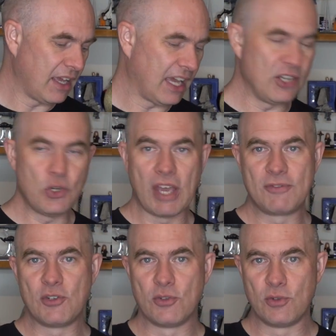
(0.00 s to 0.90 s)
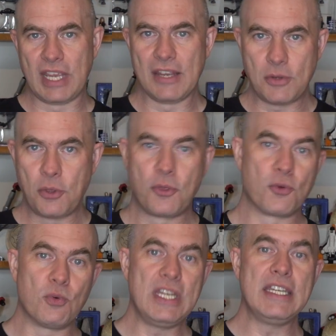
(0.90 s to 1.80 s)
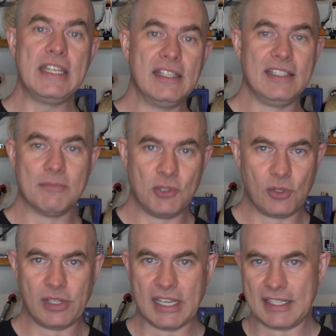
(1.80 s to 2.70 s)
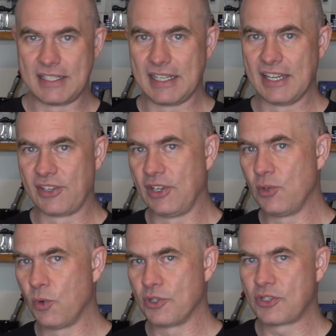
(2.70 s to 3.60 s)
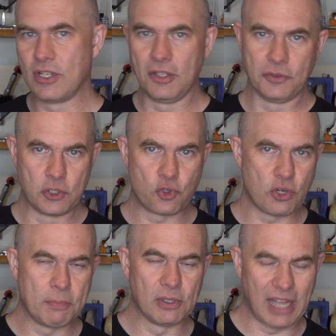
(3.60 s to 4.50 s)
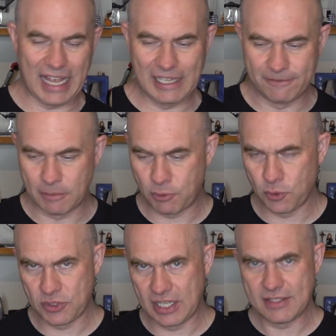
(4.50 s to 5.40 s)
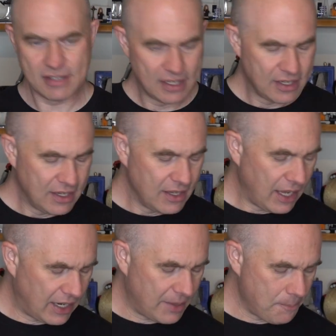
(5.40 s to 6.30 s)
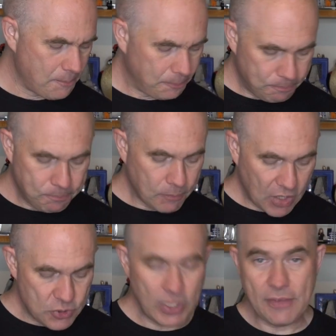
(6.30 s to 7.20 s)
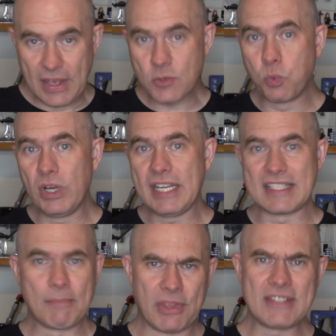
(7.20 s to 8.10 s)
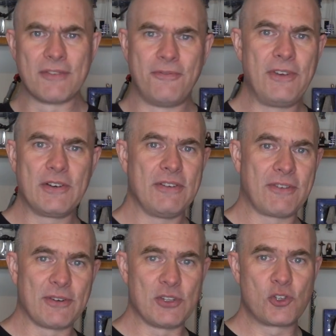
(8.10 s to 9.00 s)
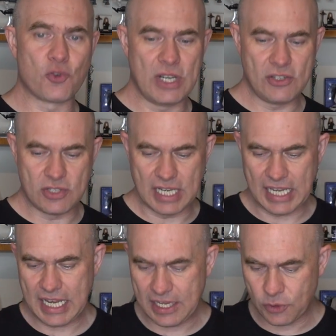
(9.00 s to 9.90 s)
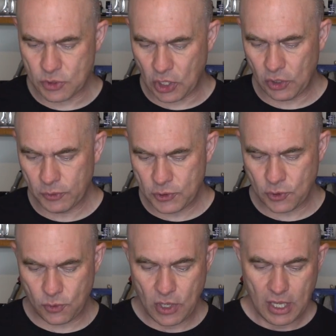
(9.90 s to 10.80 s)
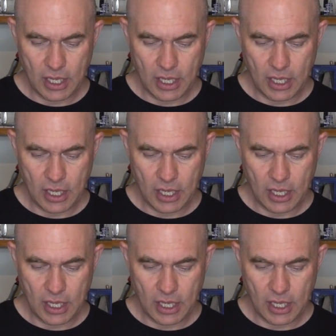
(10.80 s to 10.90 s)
and you have to do get three helium nuclei together in what's called the triple alpha process. Um, so yeah, that's one example. That's a very very strange decay. There's also